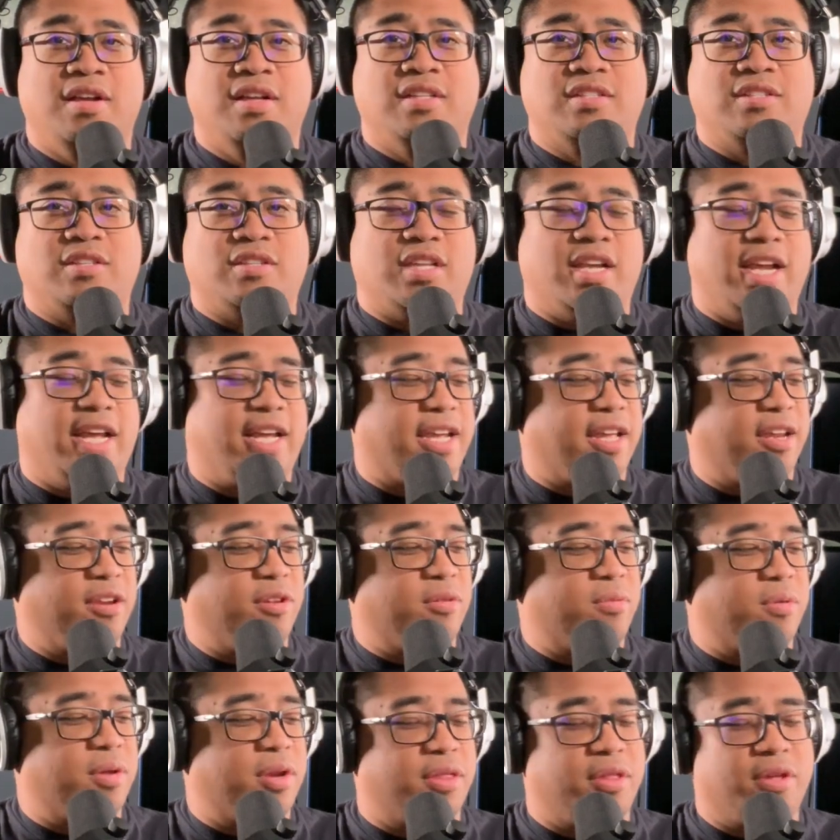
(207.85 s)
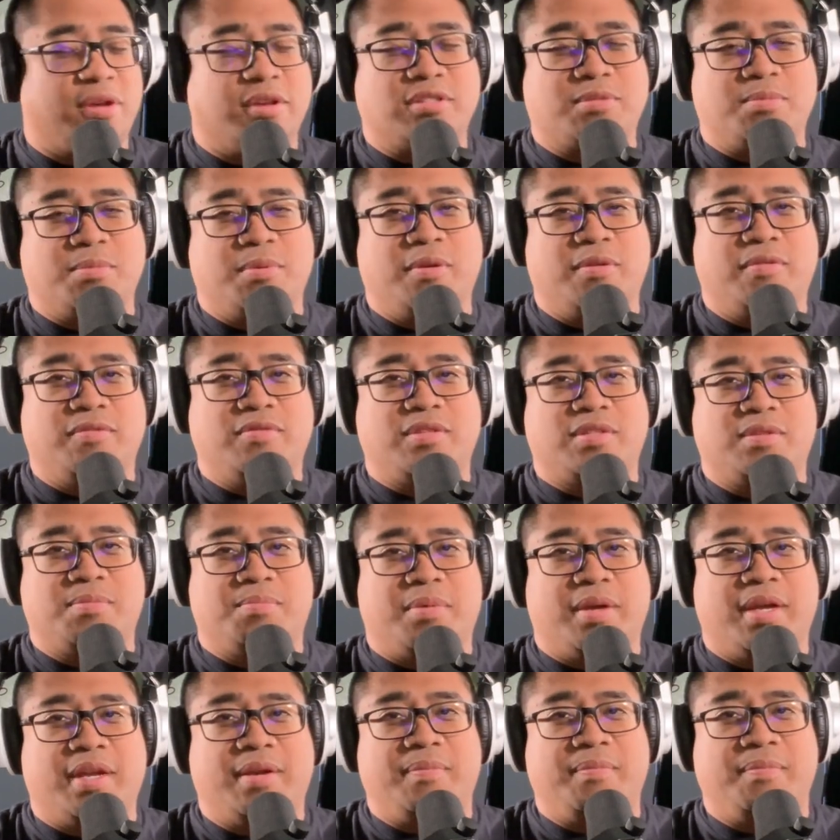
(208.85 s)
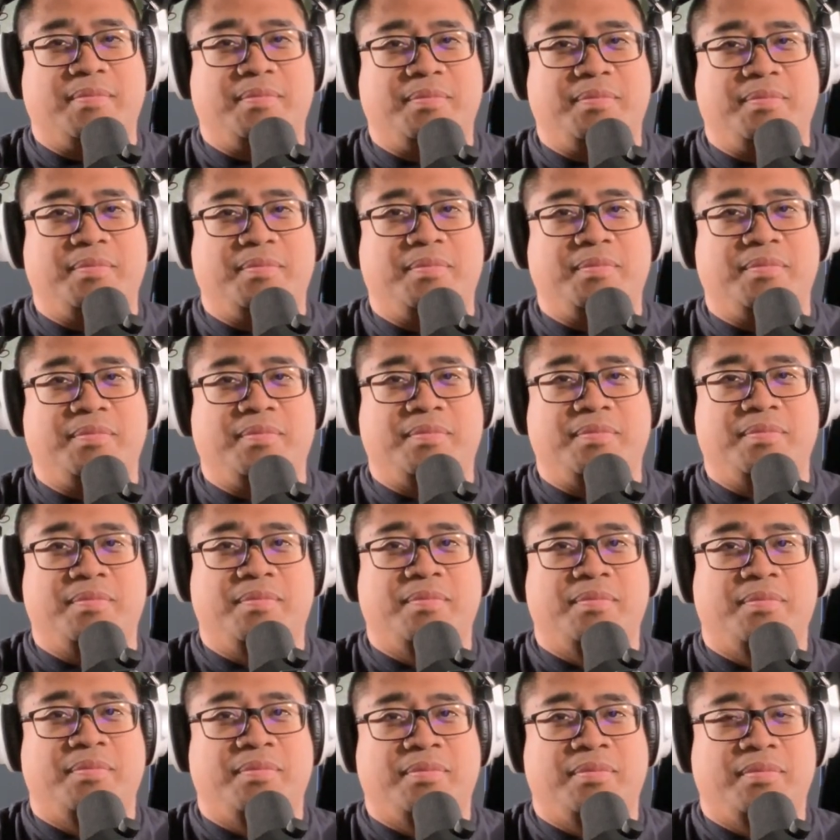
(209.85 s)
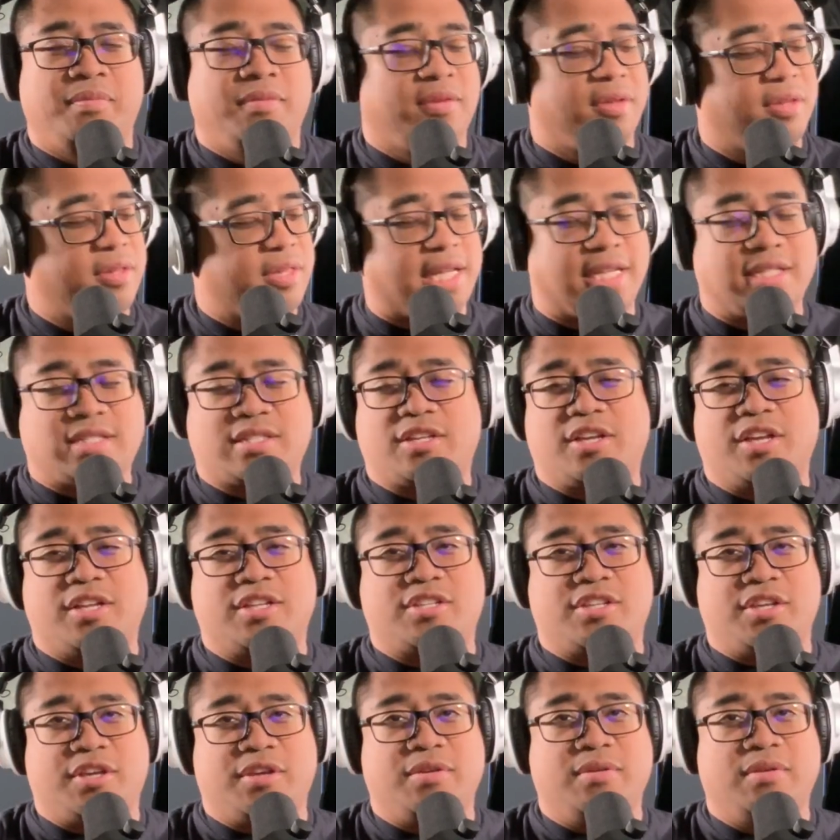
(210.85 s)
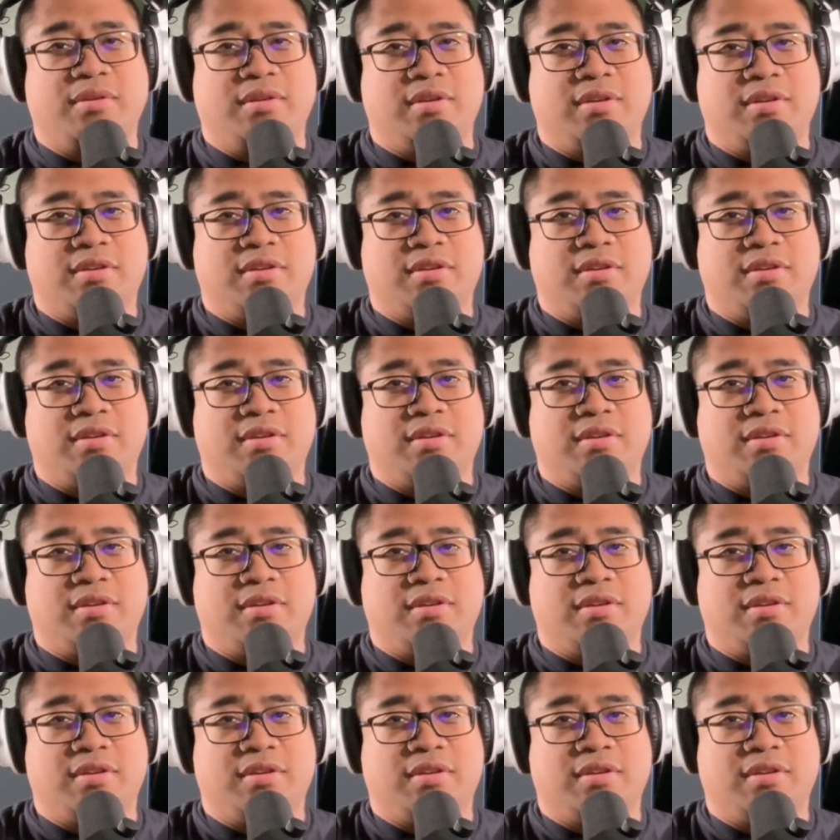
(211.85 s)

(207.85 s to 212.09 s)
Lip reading: so that I can do one of those moves. But that's good too.